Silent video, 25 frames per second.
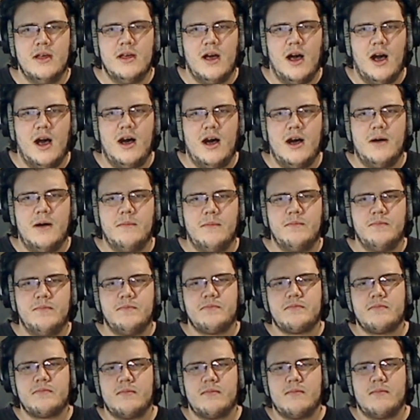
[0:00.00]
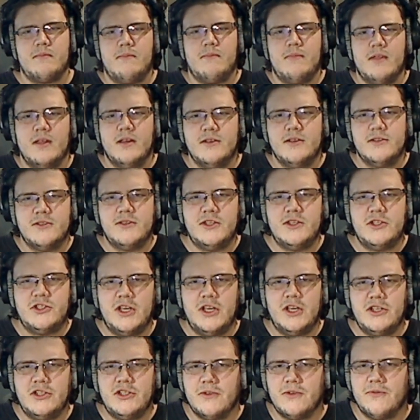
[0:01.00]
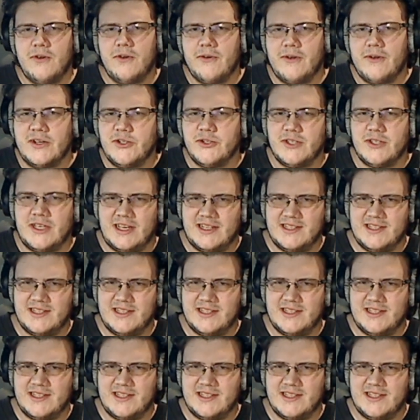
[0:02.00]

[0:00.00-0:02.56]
So these changes are very interesting.